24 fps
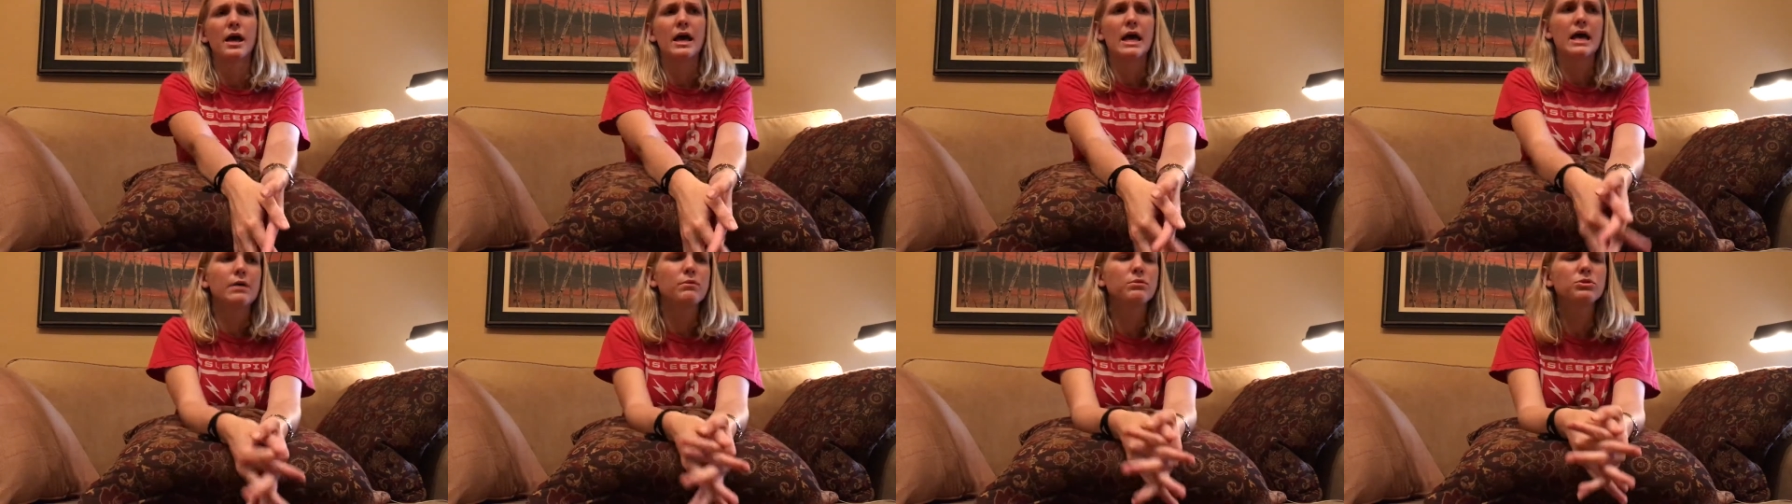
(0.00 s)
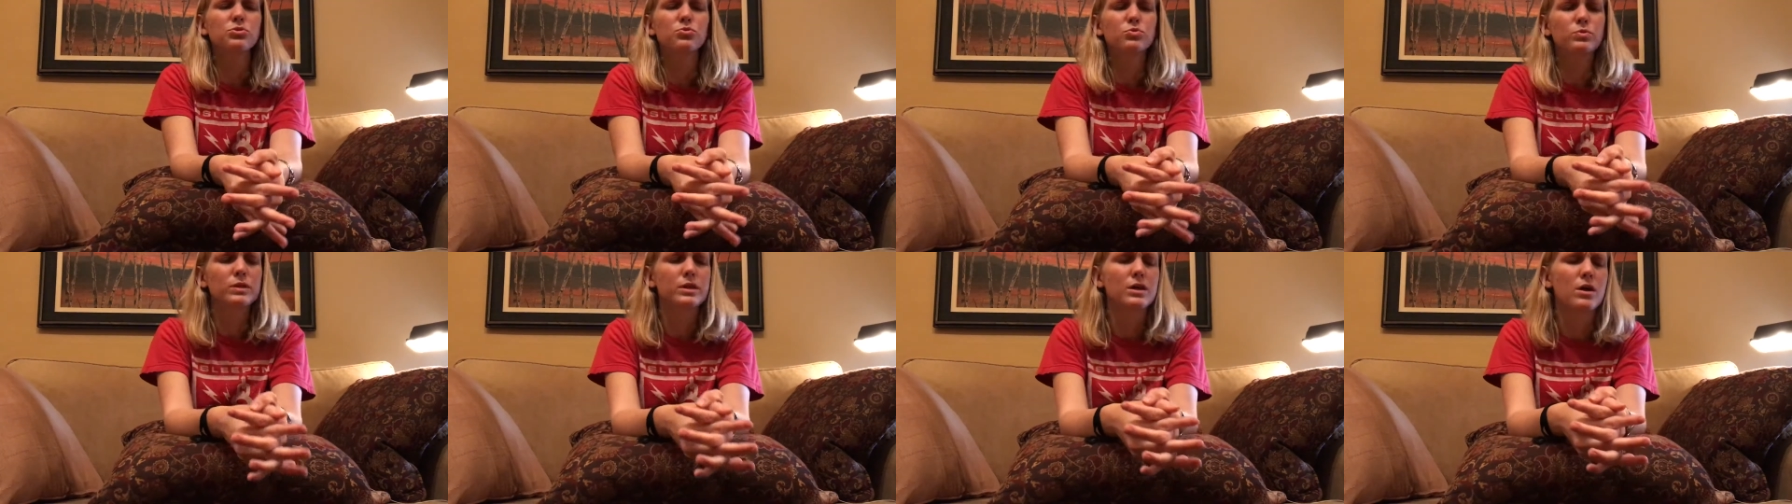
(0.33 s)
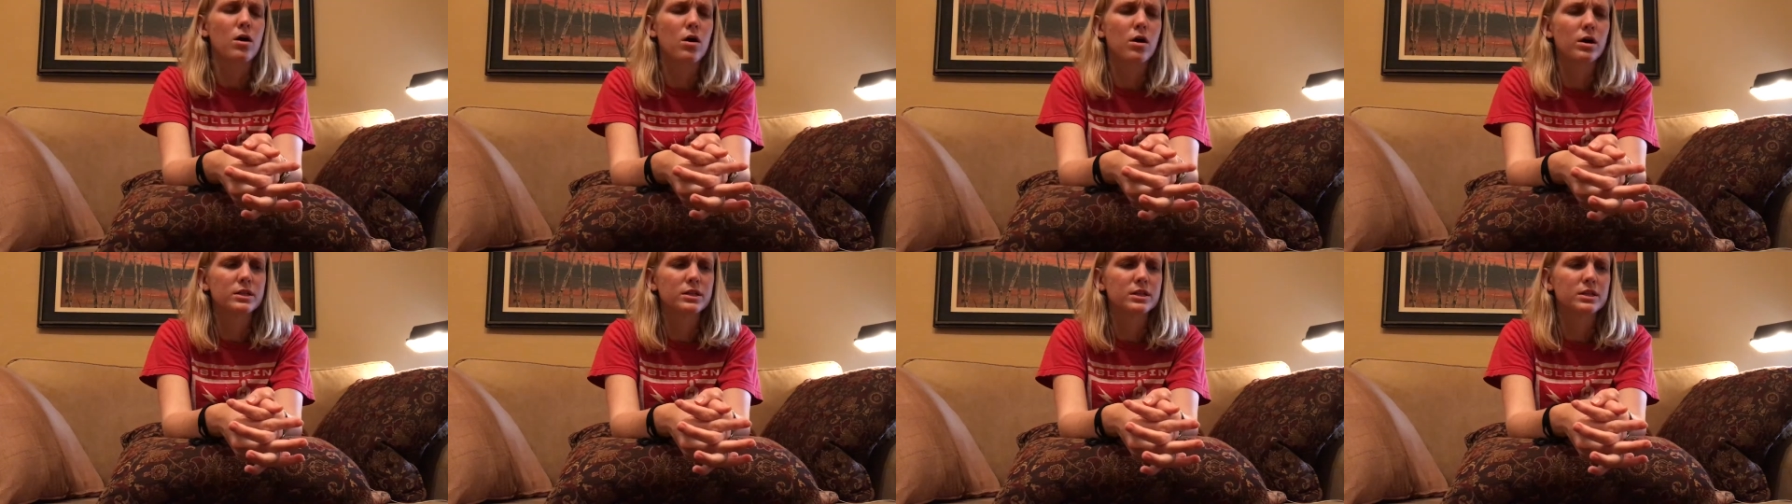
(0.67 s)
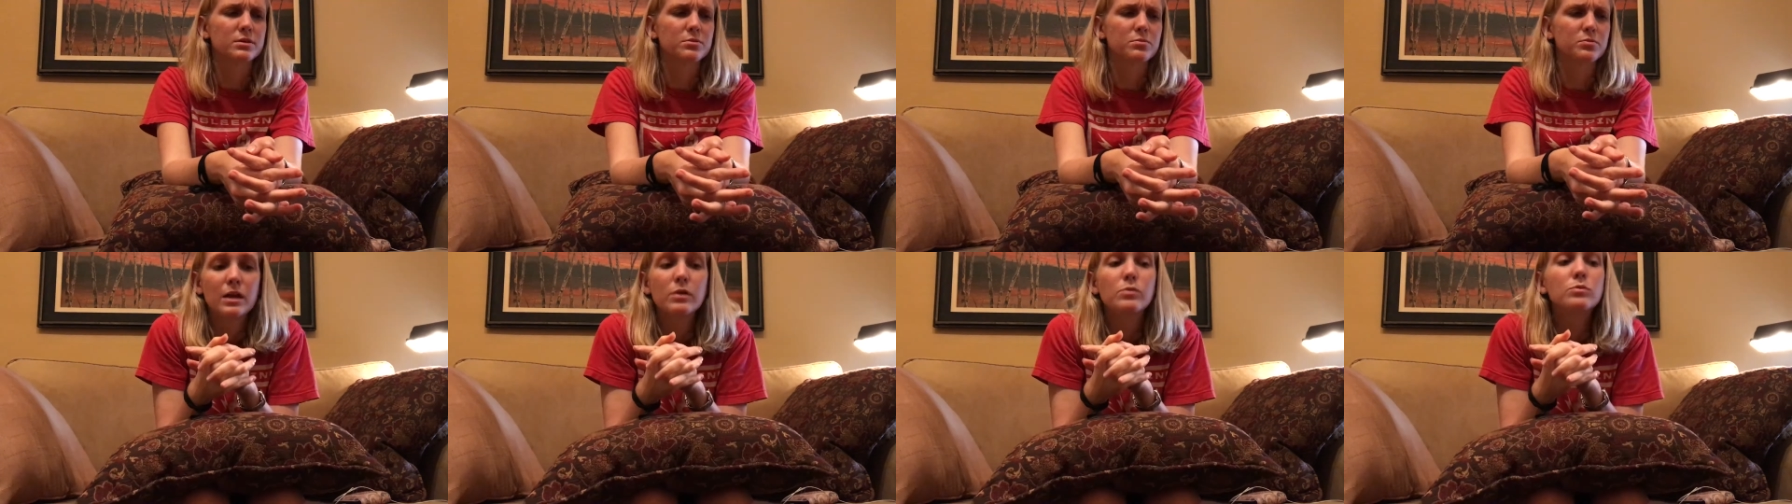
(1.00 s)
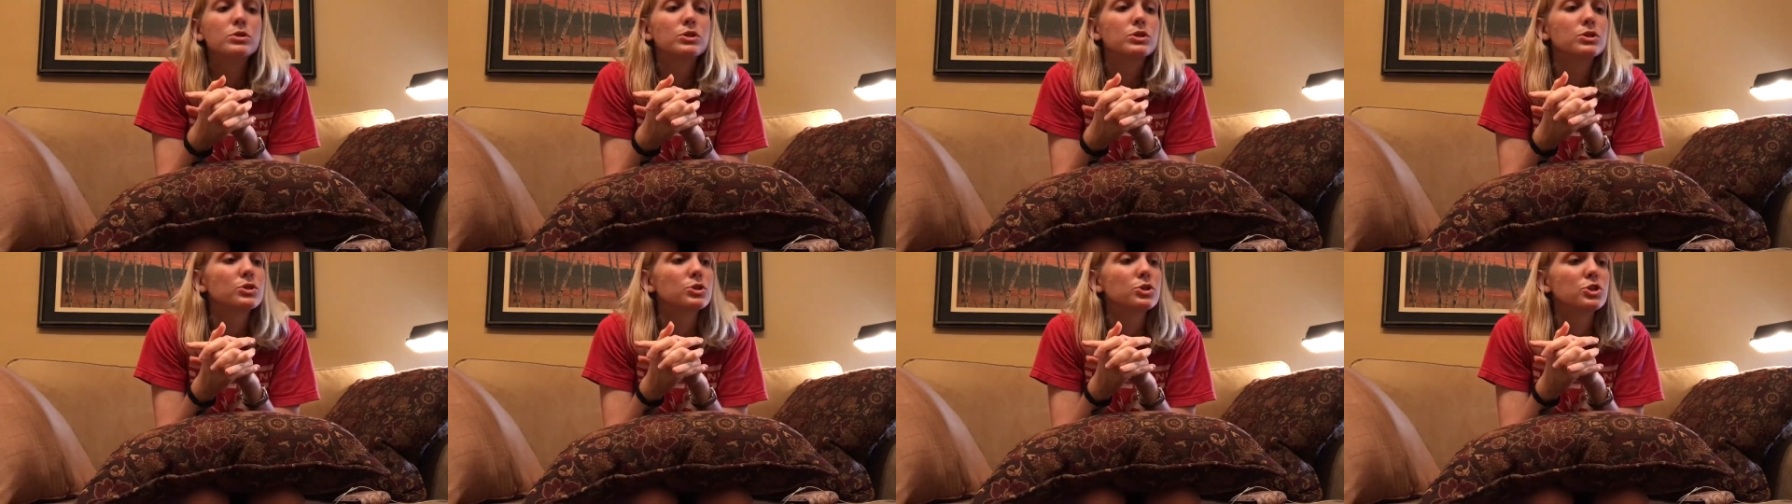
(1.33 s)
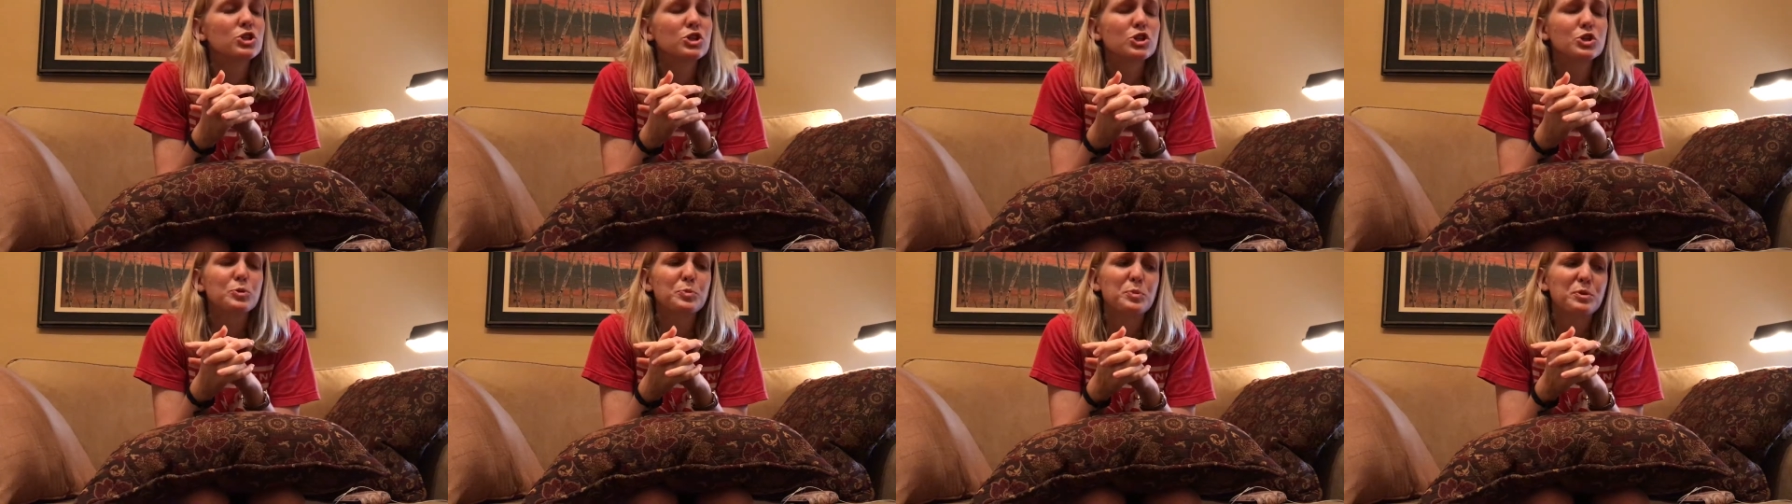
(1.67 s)
And it was really awesome. It was
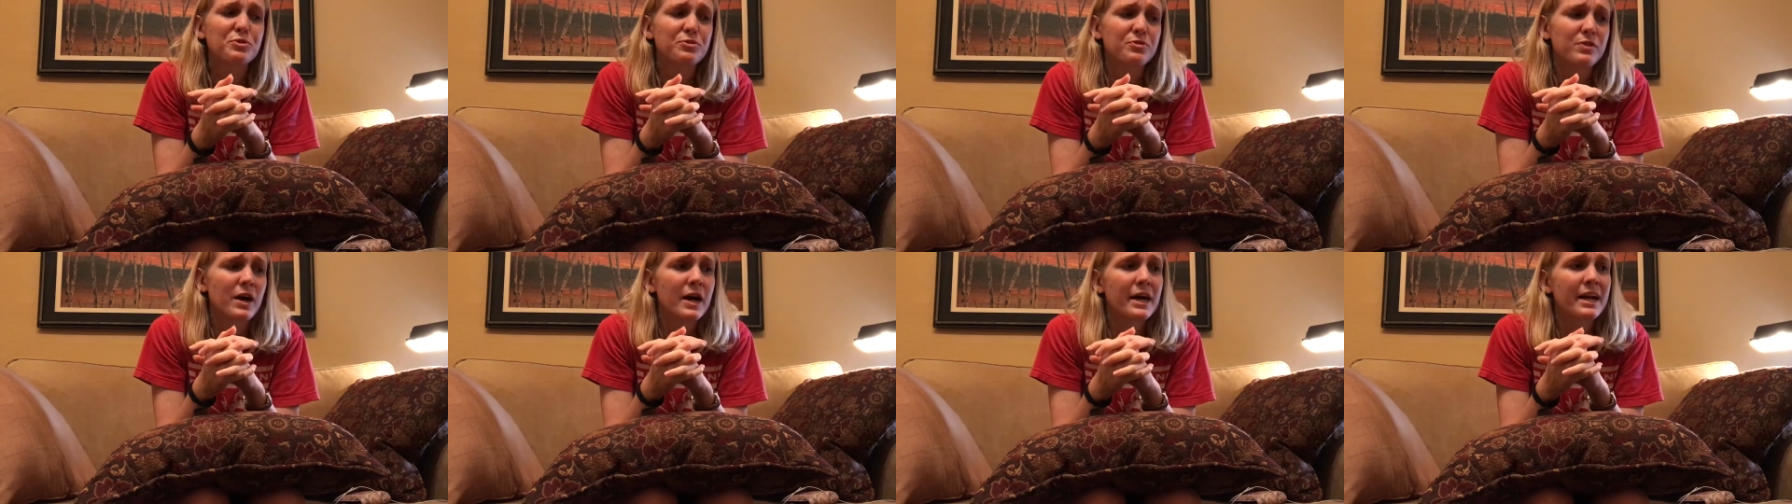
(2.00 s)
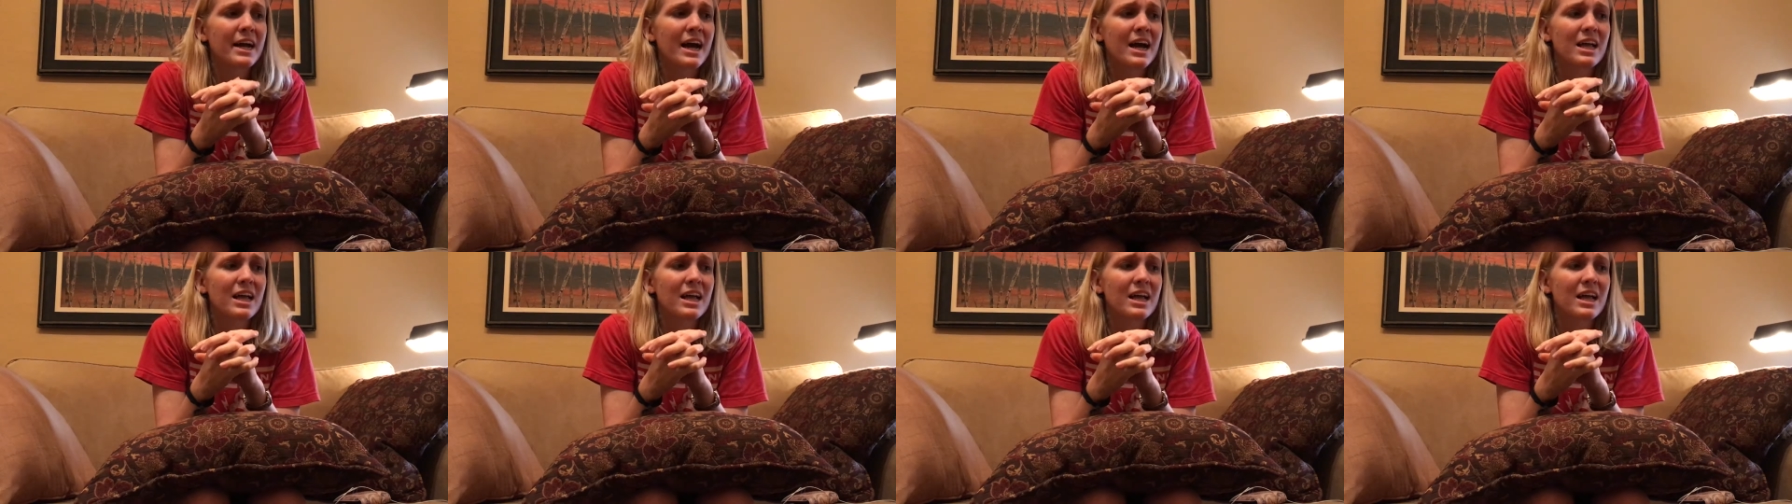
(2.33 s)
super fun.